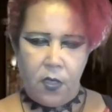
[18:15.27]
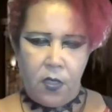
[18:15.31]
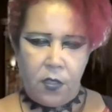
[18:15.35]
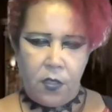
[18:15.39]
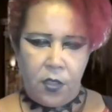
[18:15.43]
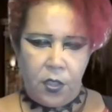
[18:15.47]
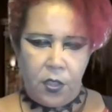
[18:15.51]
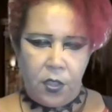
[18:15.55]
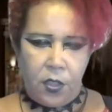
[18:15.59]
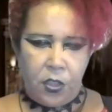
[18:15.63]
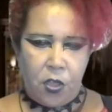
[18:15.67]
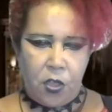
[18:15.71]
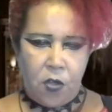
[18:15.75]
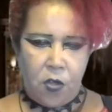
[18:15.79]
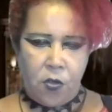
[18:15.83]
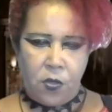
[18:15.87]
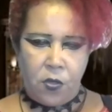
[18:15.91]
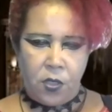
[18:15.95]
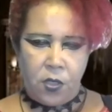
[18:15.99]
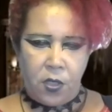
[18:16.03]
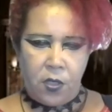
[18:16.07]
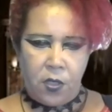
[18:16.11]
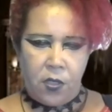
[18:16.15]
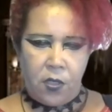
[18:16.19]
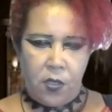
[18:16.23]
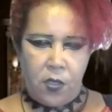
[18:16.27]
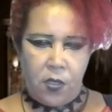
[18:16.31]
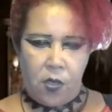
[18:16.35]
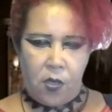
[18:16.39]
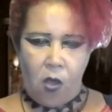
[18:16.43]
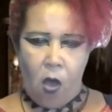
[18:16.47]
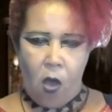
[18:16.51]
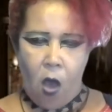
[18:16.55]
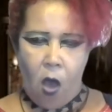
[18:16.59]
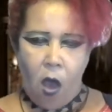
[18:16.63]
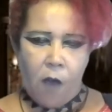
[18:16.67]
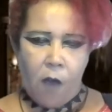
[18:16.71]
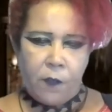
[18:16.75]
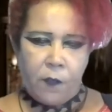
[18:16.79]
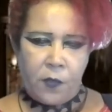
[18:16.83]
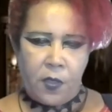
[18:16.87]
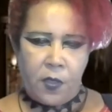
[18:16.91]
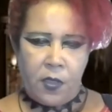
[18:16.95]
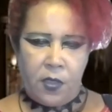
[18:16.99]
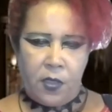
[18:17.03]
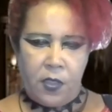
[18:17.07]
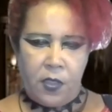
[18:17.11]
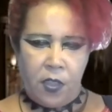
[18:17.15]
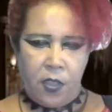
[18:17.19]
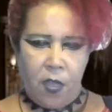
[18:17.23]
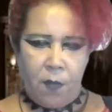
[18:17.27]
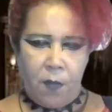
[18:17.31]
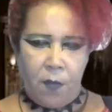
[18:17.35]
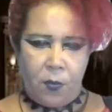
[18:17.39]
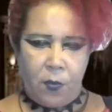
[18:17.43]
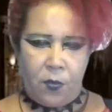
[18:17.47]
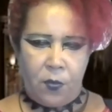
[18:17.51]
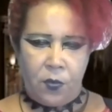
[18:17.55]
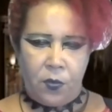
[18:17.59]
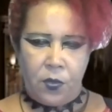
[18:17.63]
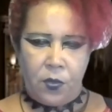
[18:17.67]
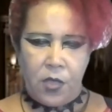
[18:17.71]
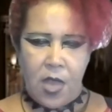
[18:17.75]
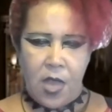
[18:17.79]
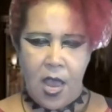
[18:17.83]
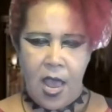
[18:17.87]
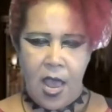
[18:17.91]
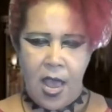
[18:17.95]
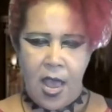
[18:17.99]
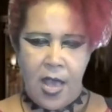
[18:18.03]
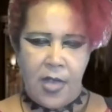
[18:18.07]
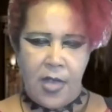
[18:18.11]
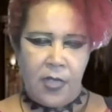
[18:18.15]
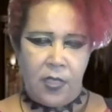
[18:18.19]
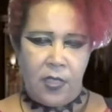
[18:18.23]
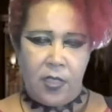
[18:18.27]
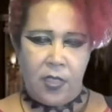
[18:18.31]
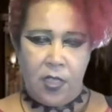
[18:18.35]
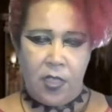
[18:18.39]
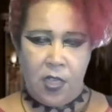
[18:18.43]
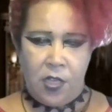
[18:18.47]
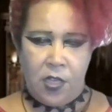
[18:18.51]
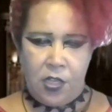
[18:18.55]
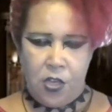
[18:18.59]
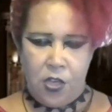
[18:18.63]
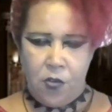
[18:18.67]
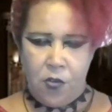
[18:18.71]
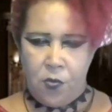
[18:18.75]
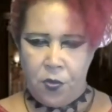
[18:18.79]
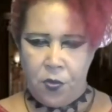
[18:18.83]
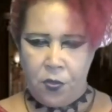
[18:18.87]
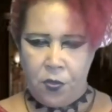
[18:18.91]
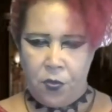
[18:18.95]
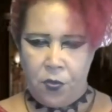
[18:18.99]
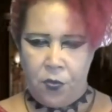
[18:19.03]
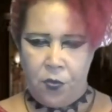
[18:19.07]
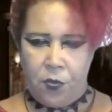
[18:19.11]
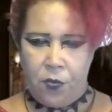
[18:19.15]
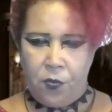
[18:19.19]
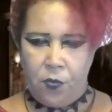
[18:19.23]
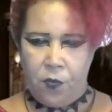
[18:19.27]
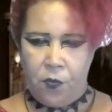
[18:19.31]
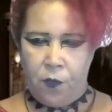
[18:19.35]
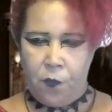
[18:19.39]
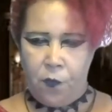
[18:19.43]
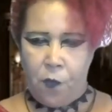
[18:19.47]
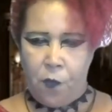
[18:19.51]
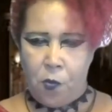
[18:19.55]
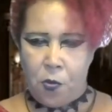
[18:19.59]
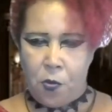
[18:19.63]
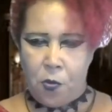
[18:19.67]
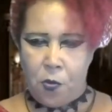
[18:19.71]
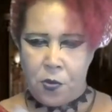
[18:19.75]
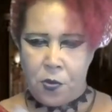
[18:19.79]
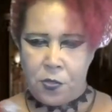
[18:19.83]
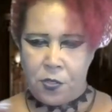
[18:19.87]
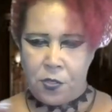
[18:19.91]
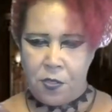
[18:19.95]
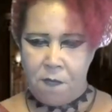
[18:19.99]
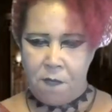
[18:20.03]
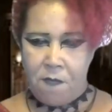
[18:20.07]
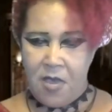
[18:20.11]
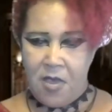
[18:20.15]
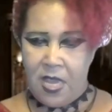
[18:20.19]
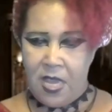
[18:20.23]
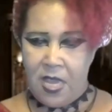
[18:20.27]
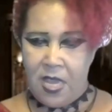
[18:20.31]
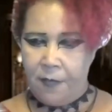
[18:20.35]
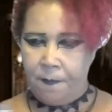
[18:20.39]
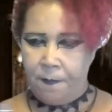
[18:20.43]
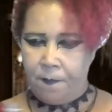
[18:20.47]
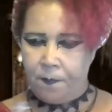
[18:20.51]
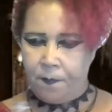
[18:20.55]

The dirt often doubled as a urinal for the men.